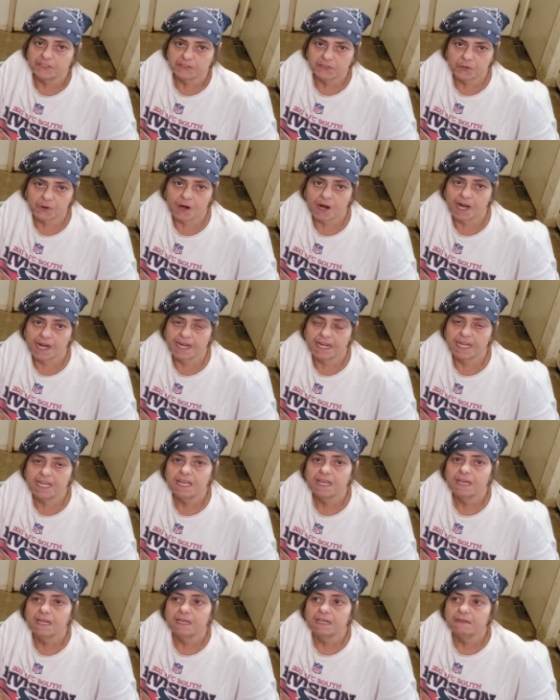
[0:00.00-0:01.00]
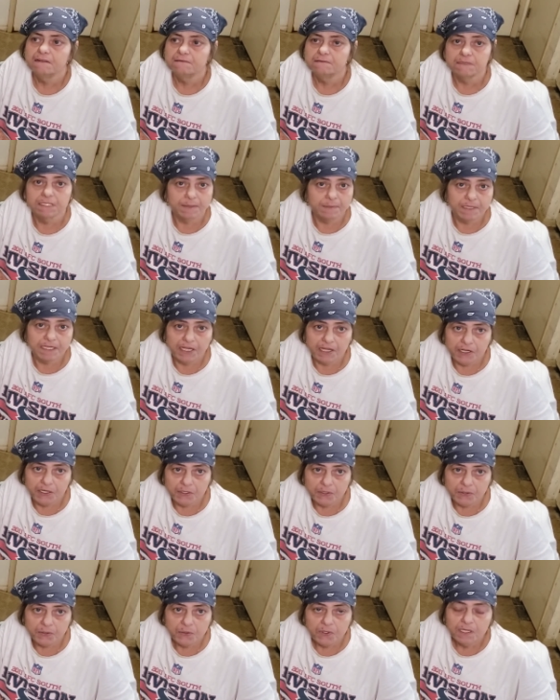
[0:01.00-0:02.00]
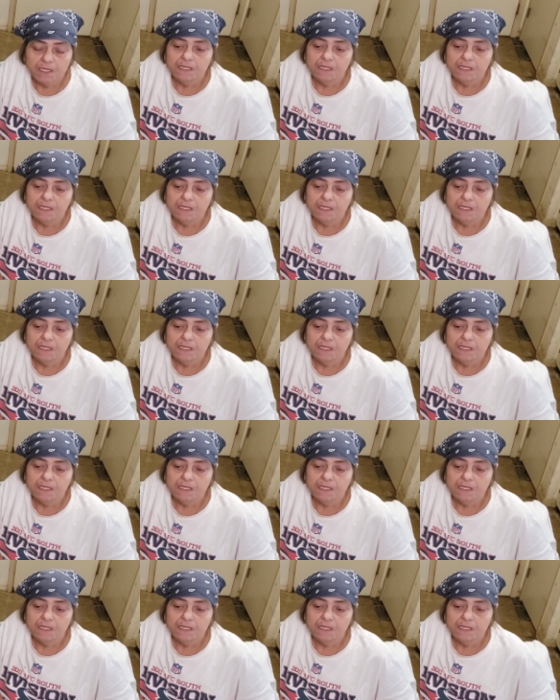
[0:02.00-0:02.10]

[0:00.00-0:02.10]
try, let me know.